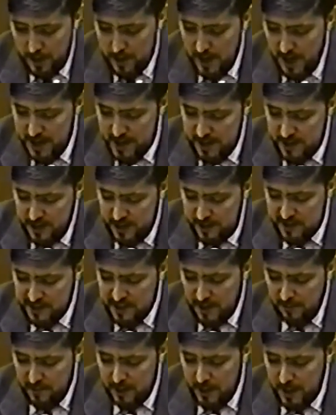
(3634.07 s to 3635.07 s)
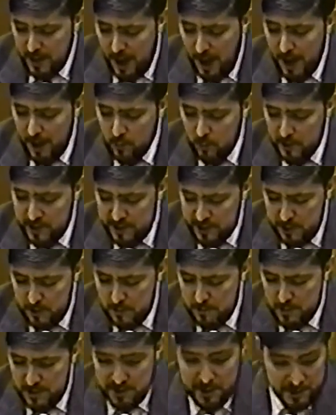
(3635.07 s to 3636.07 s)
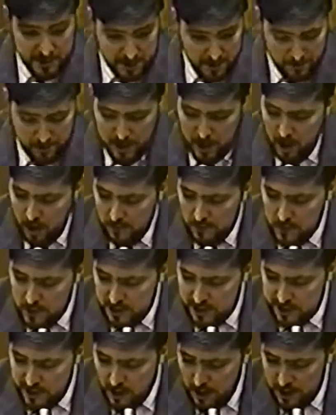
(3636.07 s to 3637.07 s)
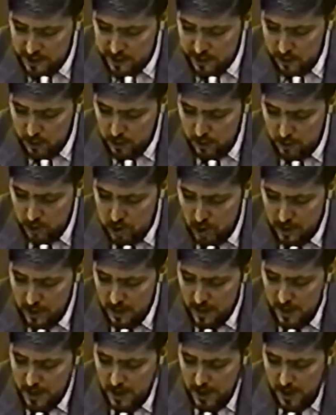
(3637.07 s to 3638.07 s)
In 1979, we sued Mississippi over its Constitution,